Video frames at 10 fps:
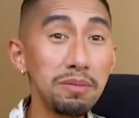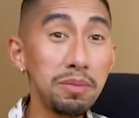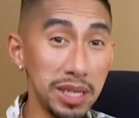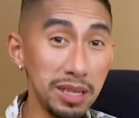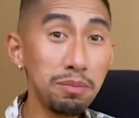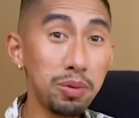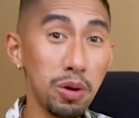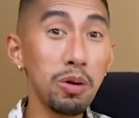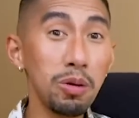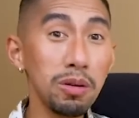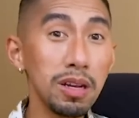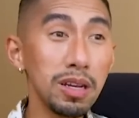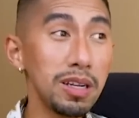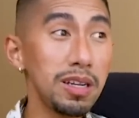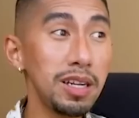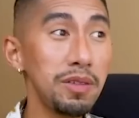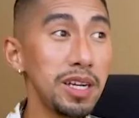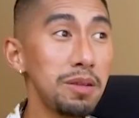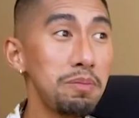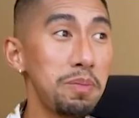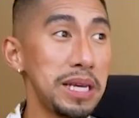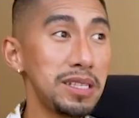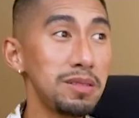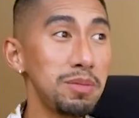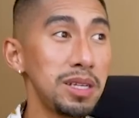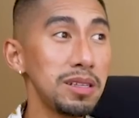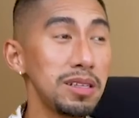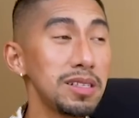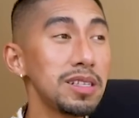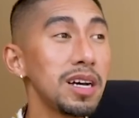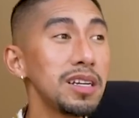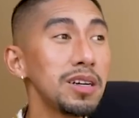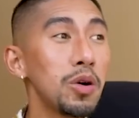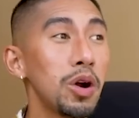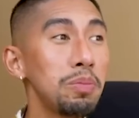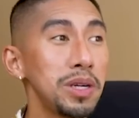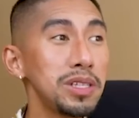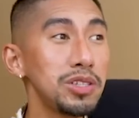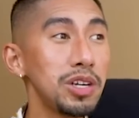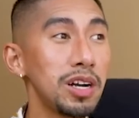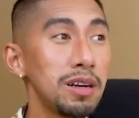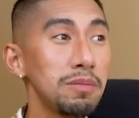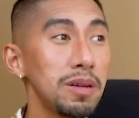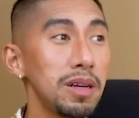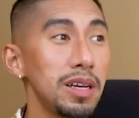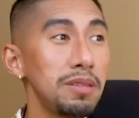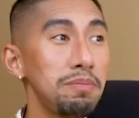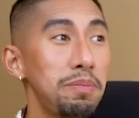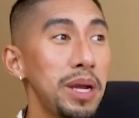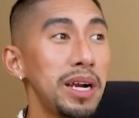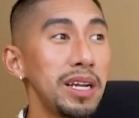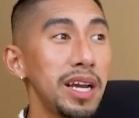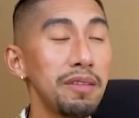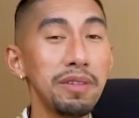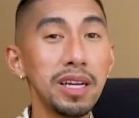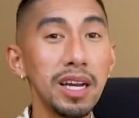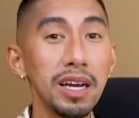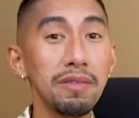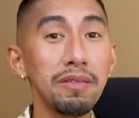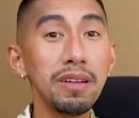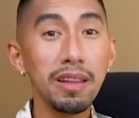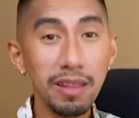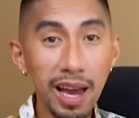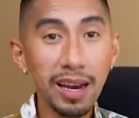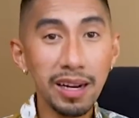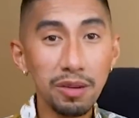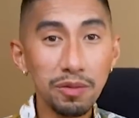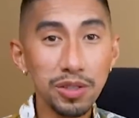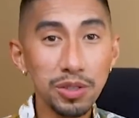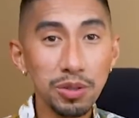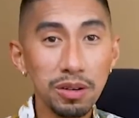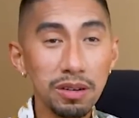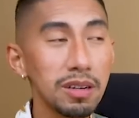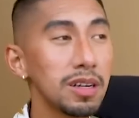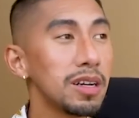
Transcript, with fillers: being broke, living in a basement, stuck in a corporate job, and barely having a life. That I know for sure.